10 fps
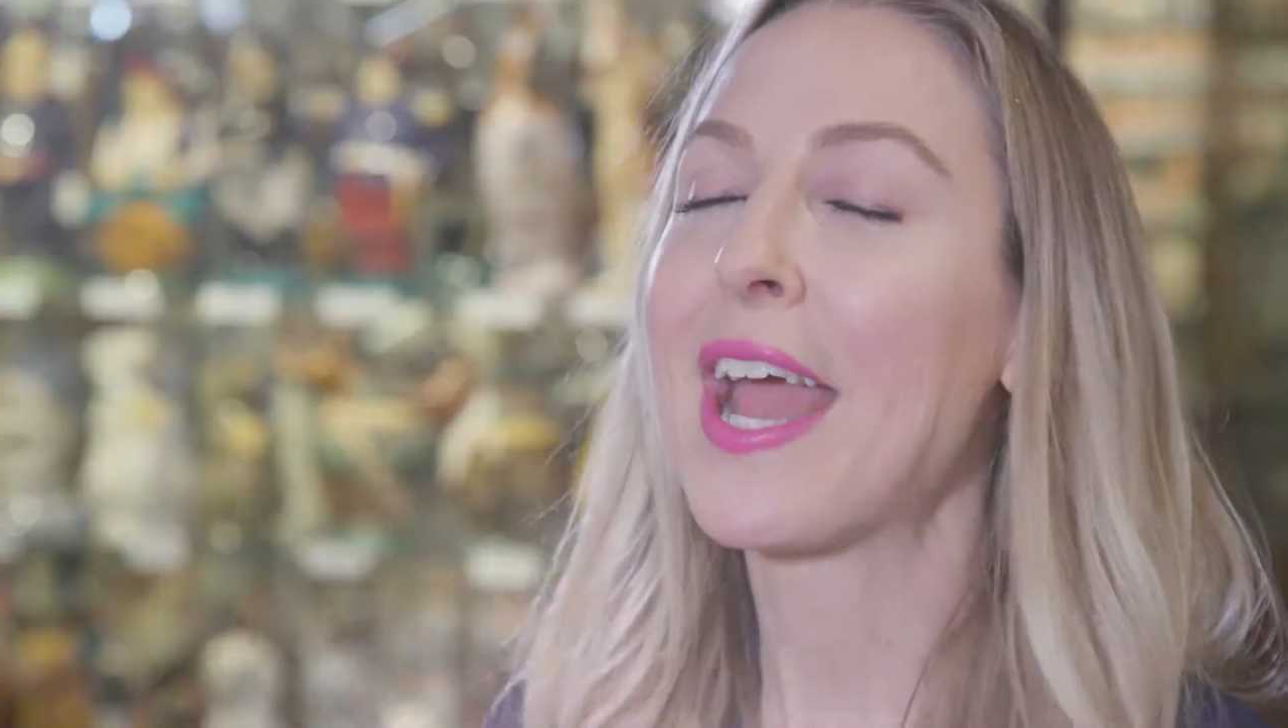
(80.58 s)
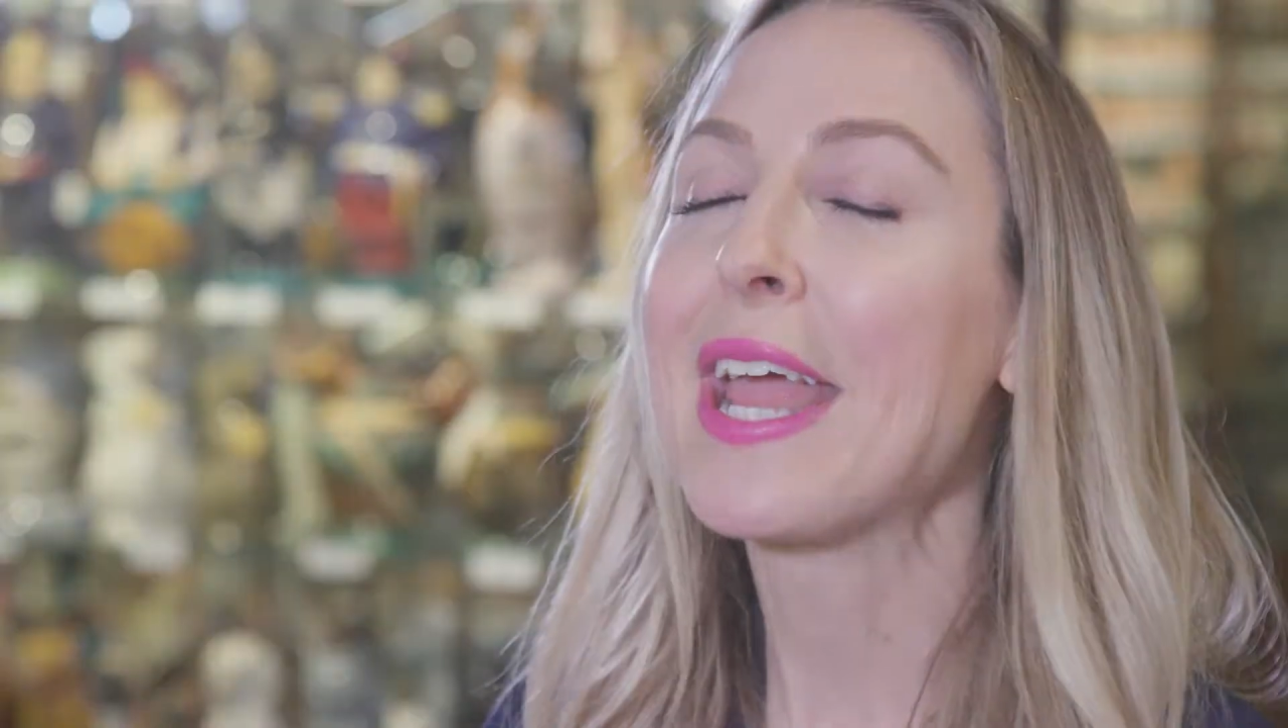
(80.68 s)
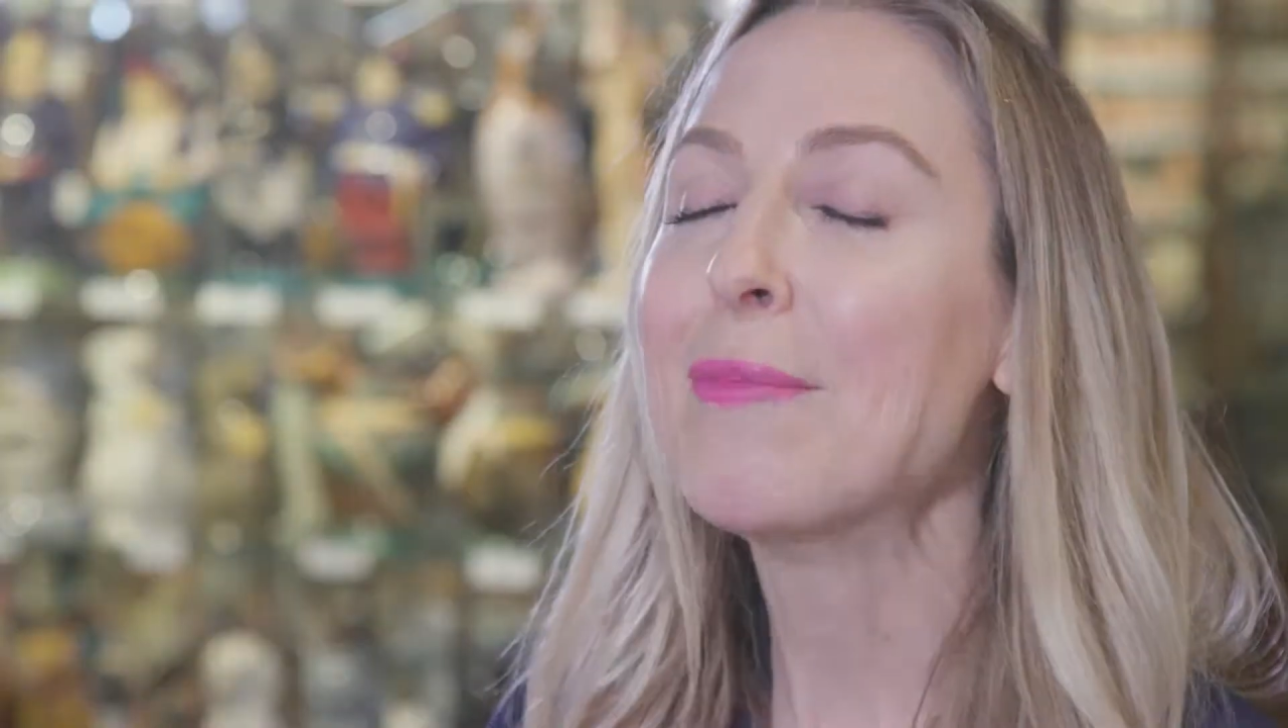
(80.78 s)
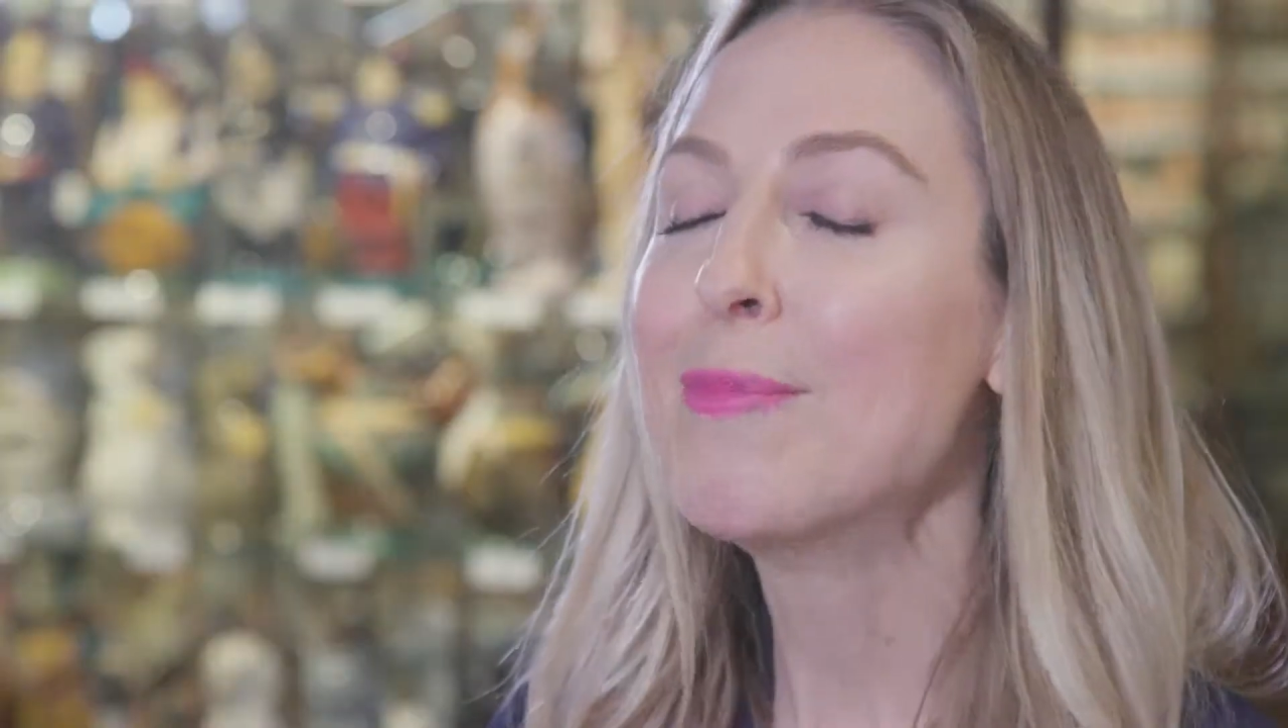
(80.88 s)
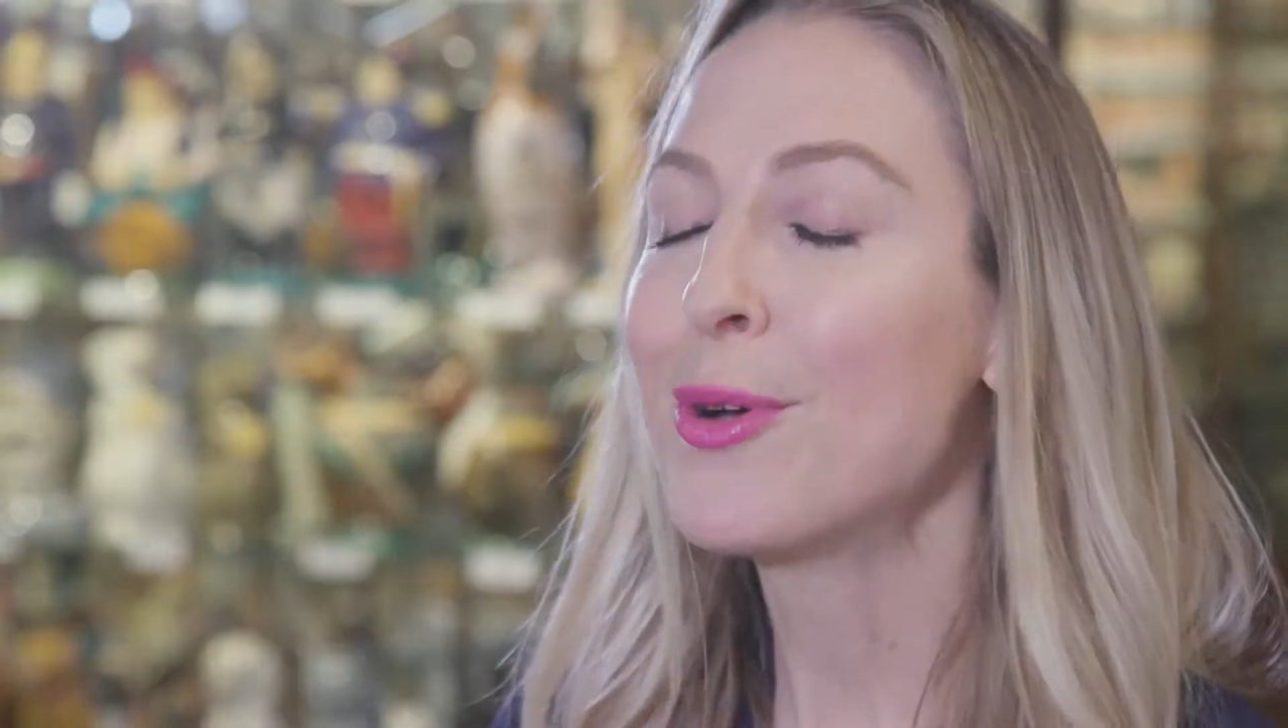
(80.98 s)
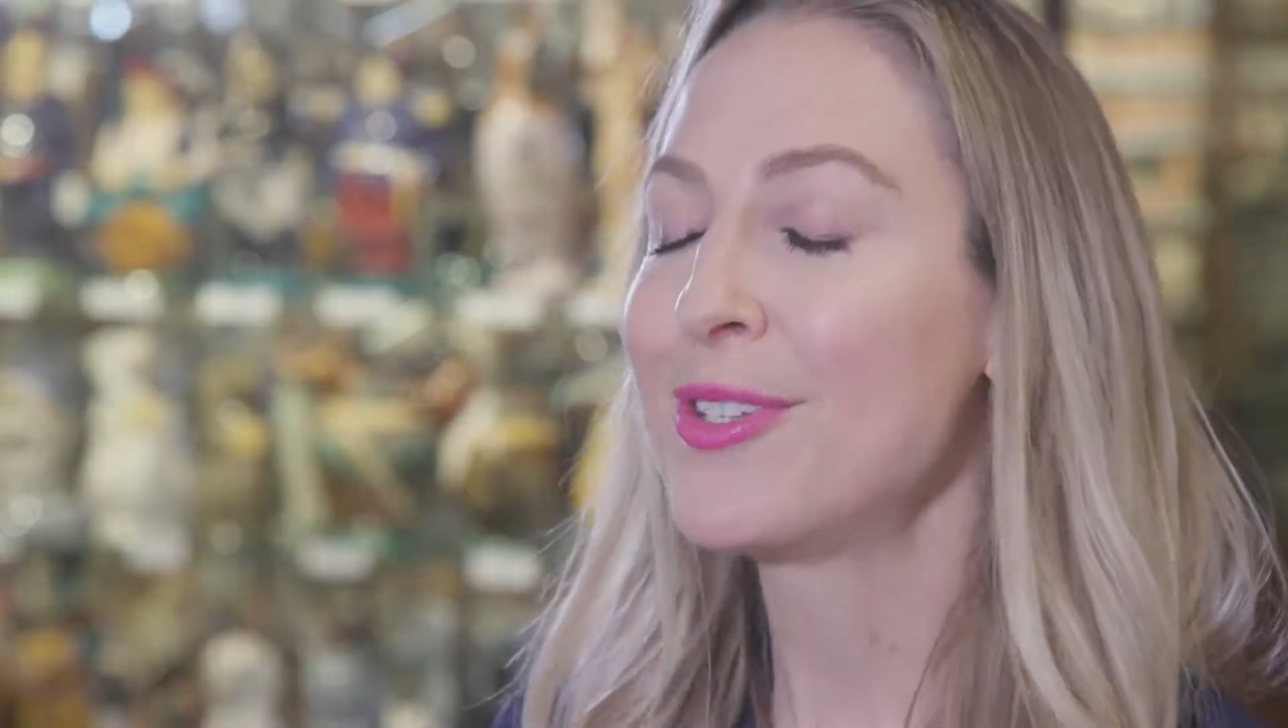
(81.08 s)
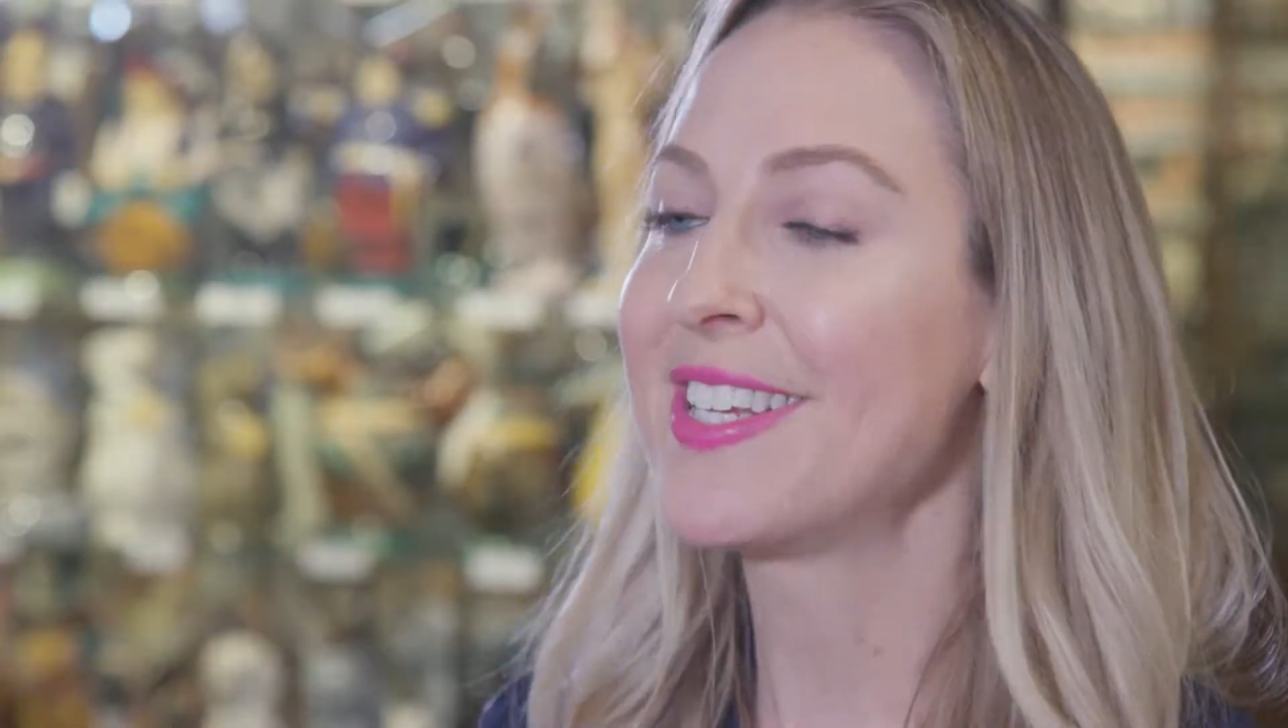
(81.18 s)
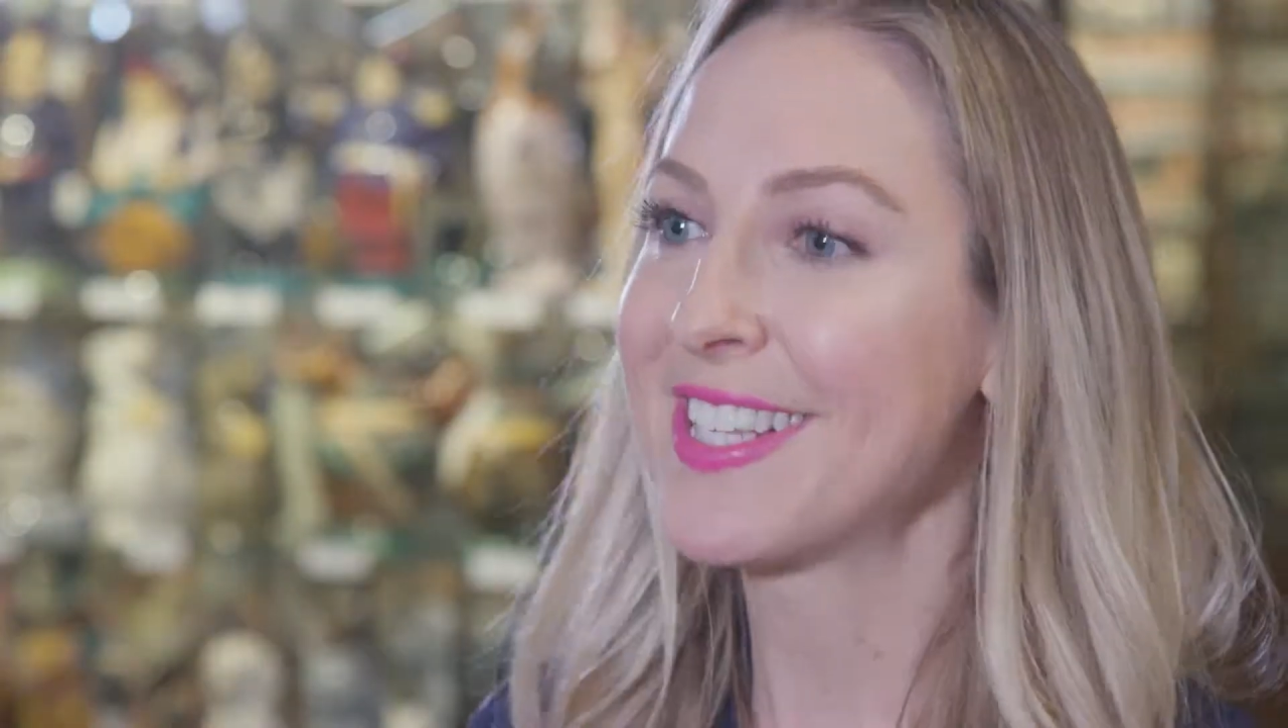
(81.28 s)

I am most